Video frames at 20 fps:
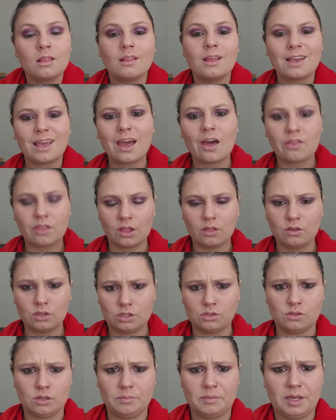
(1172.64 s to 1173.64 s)
like how they
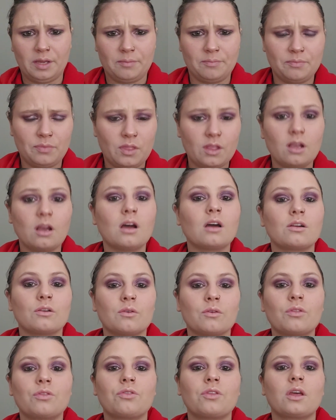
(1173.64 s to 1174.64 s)
looked on me. I
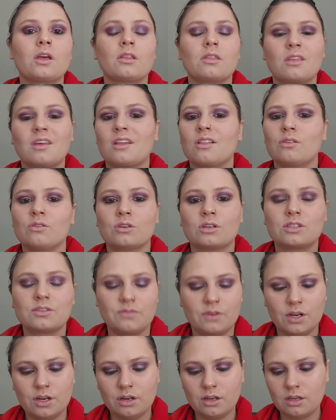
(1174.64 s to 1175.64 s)
don't think they looked
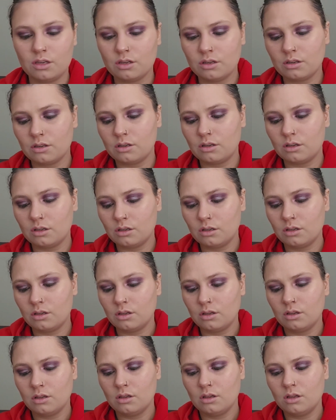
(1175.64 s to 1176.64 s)
very good,
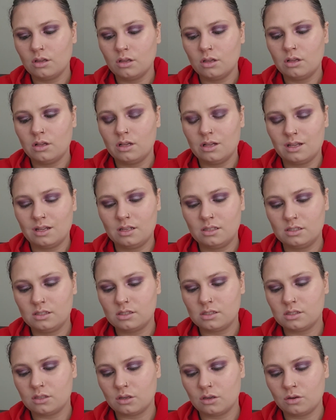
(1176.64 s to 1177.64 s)
and
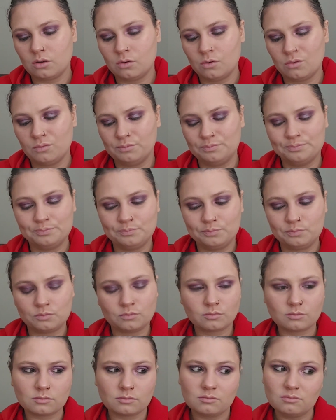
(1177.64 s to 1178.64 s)
so
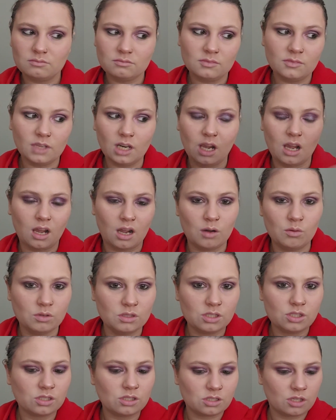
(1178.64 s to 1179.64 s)
I
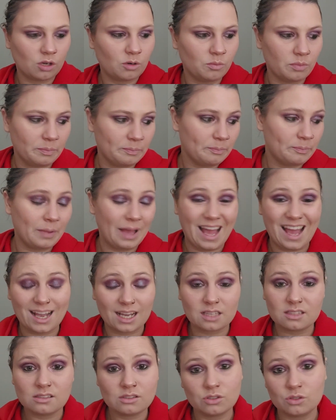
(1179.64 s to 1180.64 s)
always just go
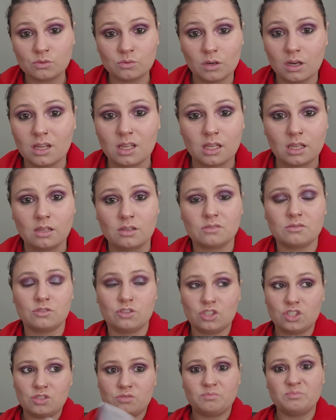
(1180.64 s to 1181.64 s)
back to a
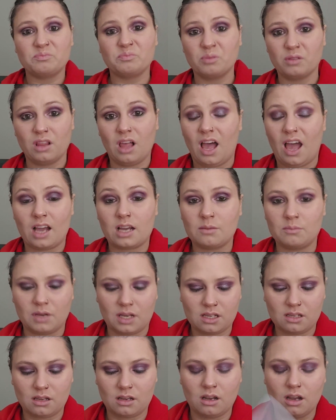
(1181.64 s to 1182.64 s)
just black
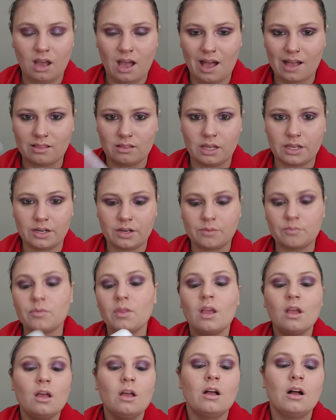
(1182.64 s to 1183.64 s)
eyeliner.
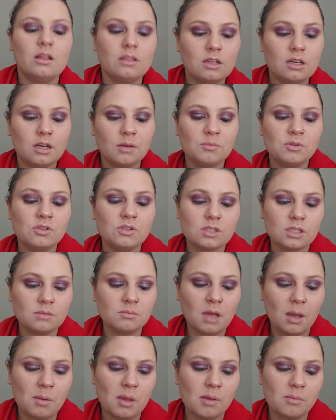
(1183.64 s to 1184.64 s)
And then I'm using
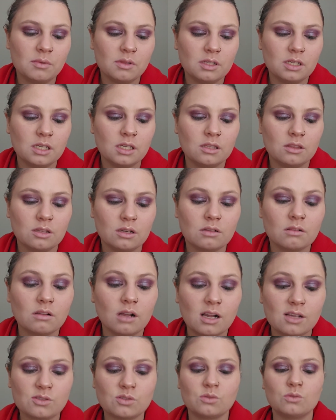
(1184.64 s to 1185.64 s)
my Maybelline The
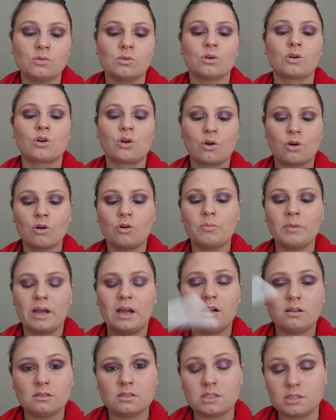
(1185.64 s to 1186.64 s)
Colossal Curl
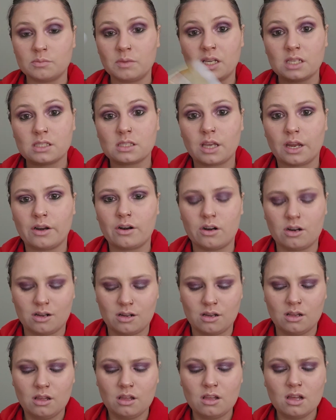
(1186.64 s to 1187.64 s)
Bounce
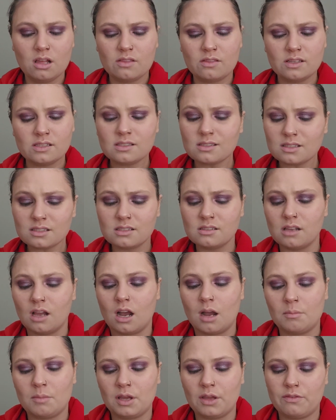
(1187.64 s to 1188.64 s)
Mascara. This is
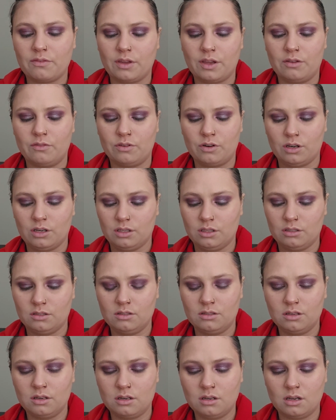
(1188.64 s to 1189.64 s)
not my
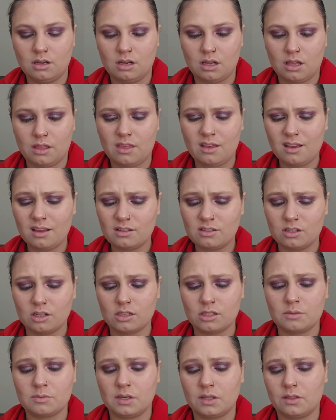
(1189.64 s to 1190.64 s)
favorite. I think I
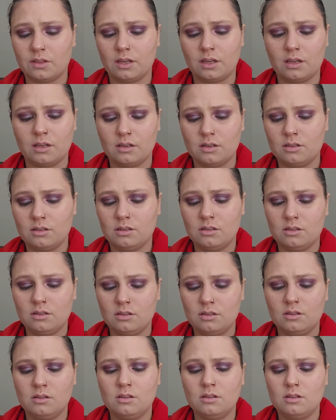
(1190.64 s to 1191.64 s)
talked about that
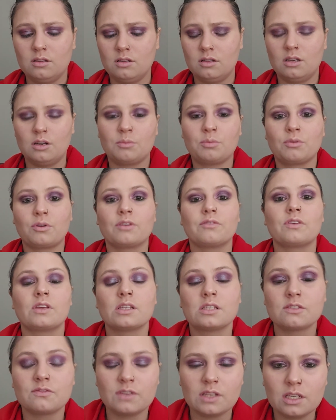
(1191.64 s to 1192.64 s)
in a
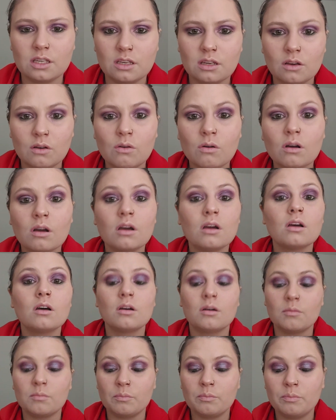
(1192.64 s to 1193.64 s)
previous video,
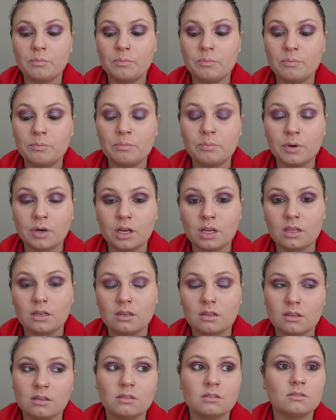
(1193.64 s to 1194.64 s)

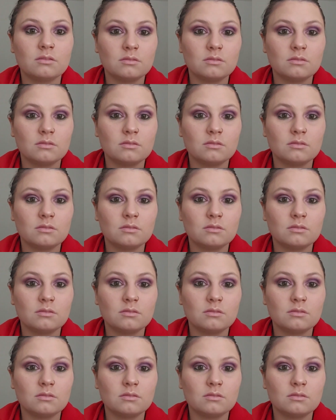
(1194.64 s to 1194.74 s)
but